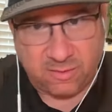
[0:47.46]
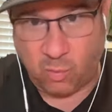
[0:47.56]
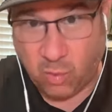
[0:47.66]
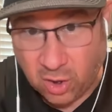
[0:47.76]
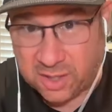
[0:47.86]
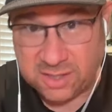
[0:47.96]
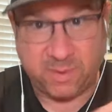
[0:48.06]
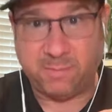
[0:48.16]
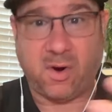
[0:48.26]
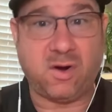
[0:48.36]
Work has
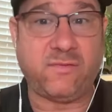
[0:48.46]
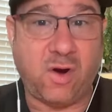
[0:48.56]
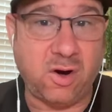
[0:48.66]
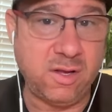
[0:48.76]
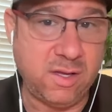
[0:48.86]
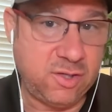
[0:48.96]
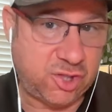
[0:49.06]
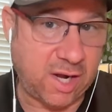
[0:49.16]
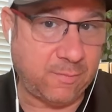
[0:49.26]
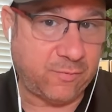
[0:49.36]
been part of our
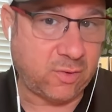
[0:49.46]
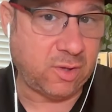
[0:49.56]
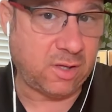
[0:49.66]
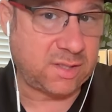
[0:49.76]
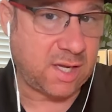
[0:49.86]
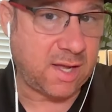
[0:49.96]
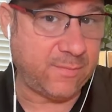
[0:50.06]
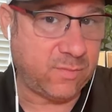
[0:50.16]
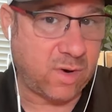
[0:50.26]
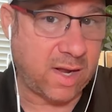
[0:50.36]
jam for a long time,
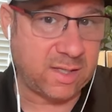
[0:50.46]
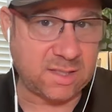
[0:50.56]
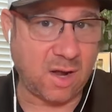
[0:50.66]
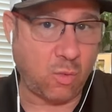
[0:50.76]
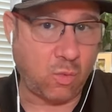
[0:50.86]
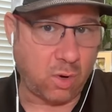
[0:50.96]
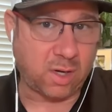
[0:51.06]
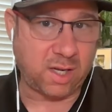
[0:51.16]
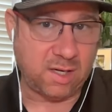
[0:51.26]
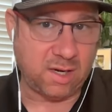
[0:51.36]
right? It's not
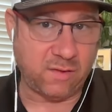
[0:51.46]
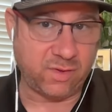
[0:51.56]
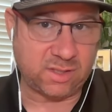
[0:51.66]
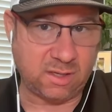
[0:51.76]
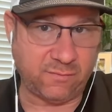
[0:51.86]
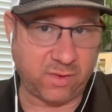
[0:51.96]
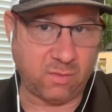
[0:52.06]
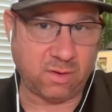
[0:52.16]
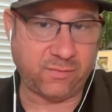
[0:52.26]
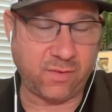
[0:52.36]
work in and of itself that
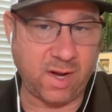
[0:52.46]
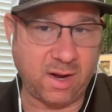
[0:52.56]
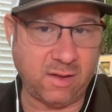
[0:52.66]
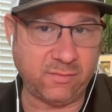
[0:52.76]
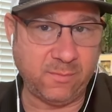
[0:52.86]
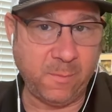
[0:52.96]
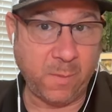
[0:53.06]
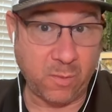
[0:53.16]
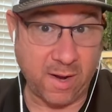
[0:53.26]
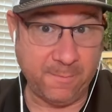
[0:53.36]
we're afraid of,
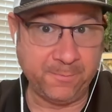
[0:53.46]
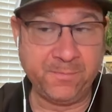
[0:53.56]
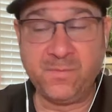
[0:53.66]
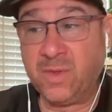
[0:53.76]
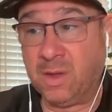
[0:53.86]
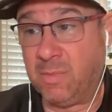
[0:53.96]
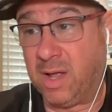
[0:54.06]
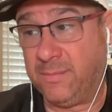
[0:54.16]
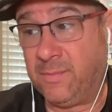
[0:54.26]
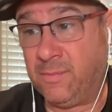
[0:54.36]
right?
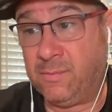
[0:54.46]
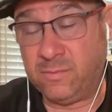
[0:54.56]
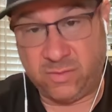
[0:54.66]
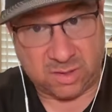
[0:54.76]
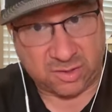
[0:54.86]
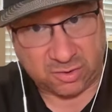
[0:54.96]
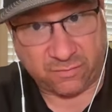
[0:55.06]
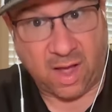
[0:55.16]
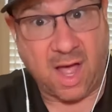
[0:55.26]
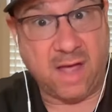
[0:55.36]
But to
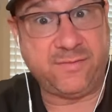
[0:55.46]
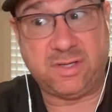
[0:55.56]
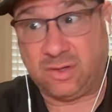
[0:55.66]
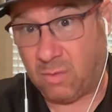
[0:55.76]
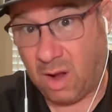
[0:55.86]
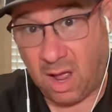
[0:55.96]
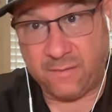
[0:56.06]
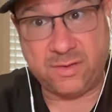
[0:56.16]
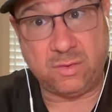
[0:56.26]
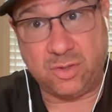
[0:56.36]
survive, to
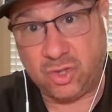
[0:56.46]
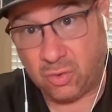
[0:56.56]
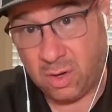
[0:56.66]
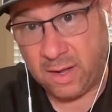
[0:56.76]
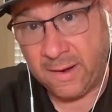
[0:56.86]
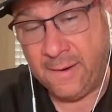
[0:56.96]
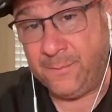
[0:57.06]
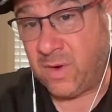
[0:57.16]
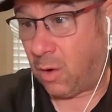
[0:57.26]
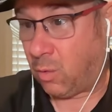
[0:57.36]
thrive, to enjoy,
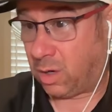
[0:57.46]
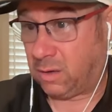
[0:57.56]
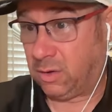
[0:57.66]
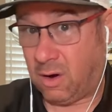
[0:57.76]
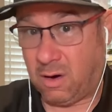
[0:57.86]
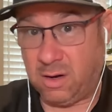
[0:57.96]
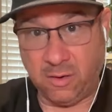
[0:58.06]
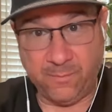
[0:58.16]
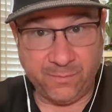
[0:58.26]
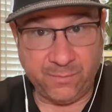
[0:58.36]
I'll work a little hard, you
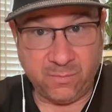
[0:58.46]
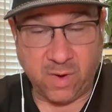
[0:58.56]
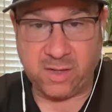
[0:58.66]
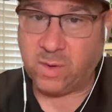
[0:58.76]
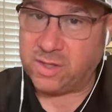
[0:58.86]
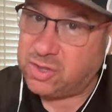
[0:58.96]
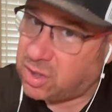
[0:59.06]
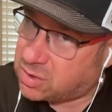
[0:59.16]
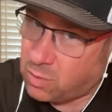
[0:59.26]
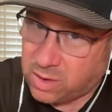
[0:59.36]
know, right? Do I
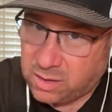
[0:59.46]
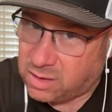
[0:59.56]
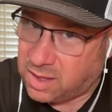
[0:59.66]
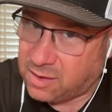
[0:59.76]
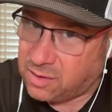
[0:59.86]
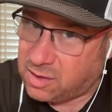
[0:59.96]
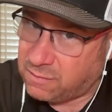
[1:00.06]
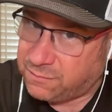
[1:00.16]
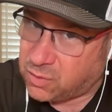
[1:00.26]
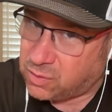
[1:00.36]
just want to get
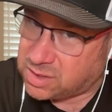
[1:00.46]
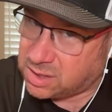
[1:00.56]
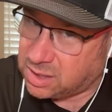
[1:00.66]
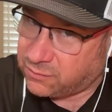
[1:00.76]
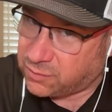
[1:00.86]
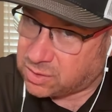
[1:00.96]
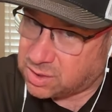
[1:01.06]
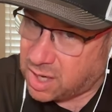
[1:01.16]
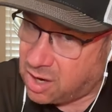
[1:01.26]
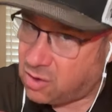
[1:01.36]
enough food to eat for
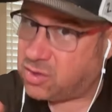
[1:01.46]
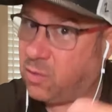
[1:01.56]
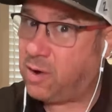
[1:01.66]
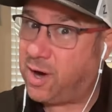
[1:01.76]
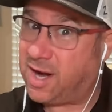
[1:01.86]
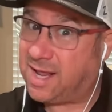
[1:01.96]
today, or do I want to